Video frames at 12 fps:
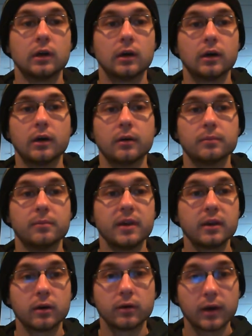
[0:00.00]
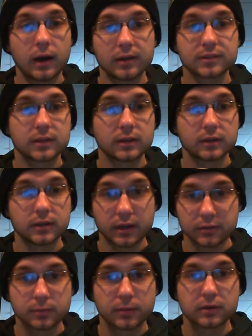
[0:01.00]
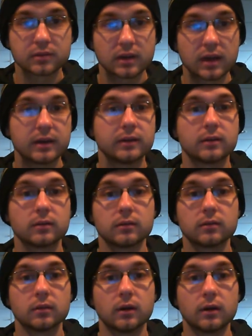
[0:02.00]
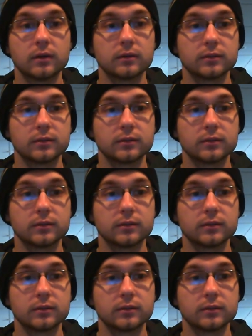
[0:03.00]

Um, Mikko Koskinen has been signed uh,